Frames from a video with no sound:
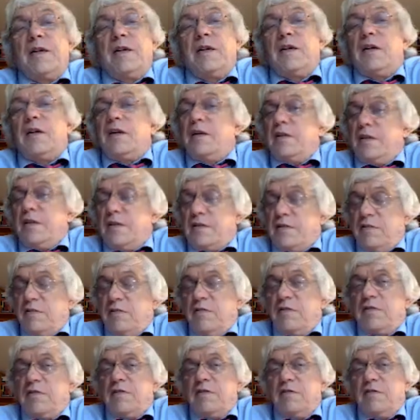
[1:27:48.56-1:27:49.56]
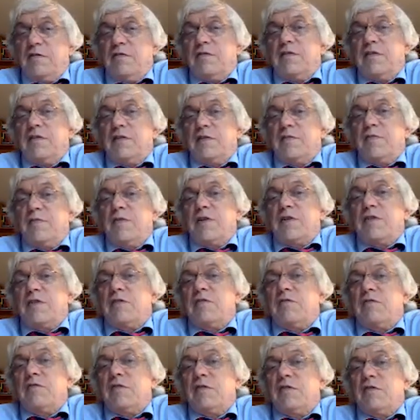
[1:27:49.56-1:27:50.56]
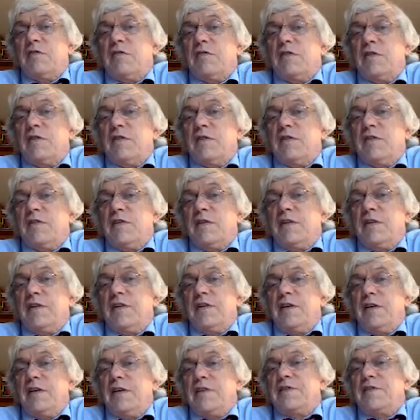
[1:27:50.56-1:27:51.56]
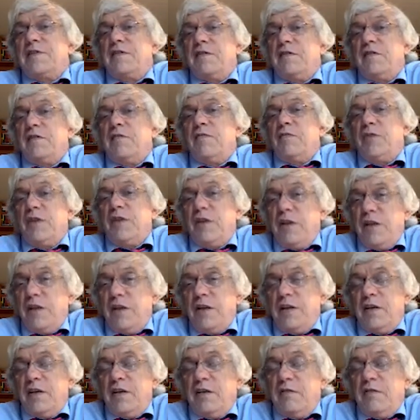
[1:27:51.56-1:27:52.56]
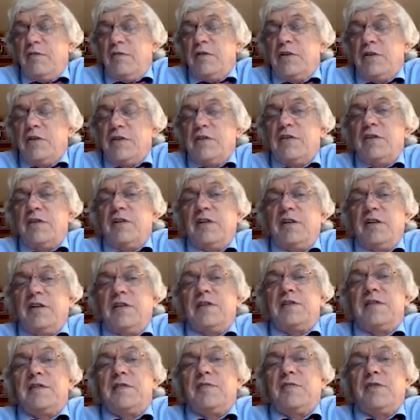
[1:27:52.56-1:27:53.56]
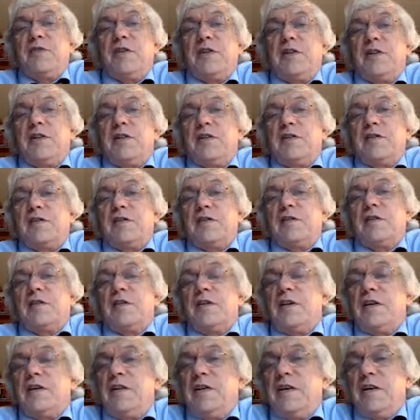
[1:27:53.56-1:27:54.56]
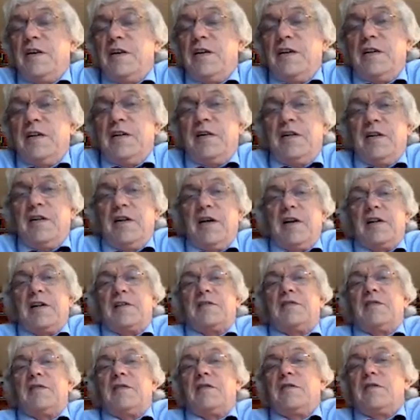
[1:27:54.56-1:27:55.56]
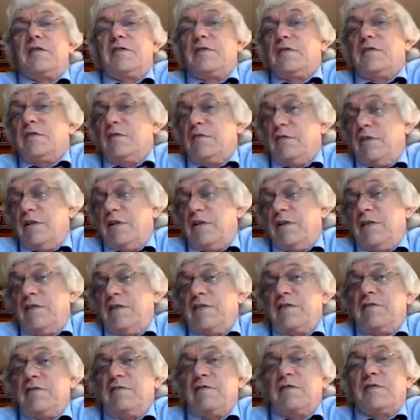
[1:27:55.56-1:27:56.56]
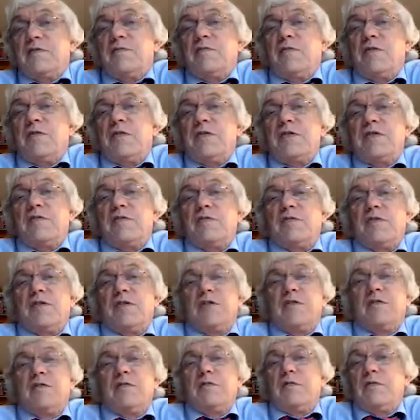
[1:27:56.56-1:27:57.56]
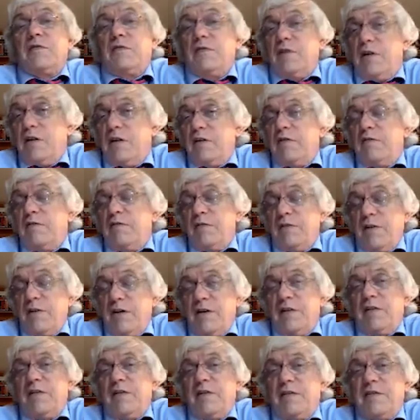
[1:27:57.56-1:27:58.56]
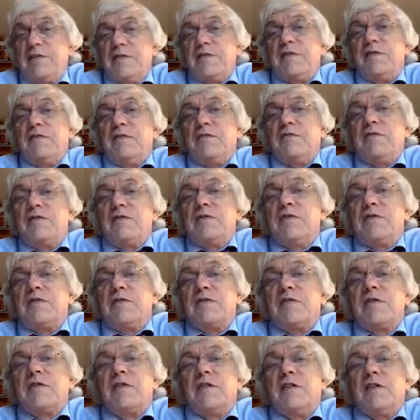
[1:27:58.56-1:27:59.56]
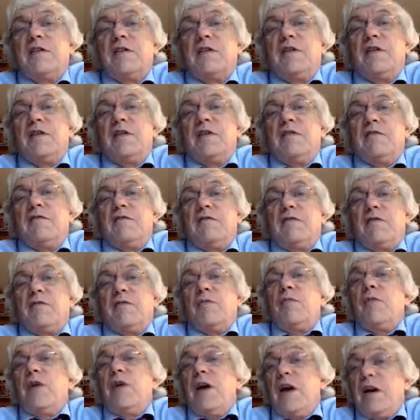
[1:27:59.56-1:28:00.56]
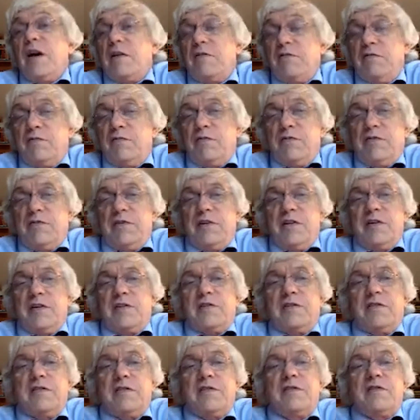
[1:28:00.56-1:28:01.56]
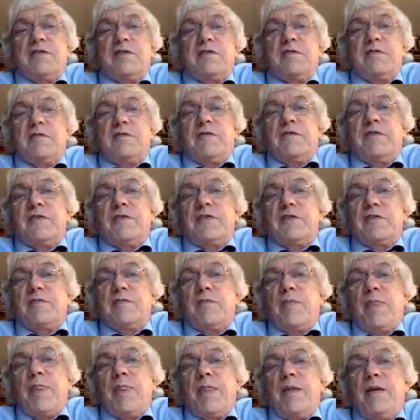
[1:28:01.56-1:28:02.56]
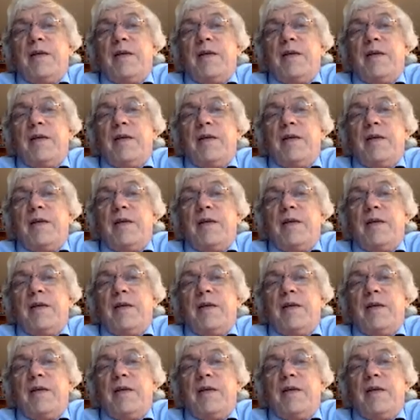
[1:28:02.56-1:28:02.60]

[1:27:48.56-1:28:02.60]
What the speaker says: And it has also this special role in the ESRB, in which the ECB is a leading actor. So there it is responsible, together with other institutions, for macroprudential supervision.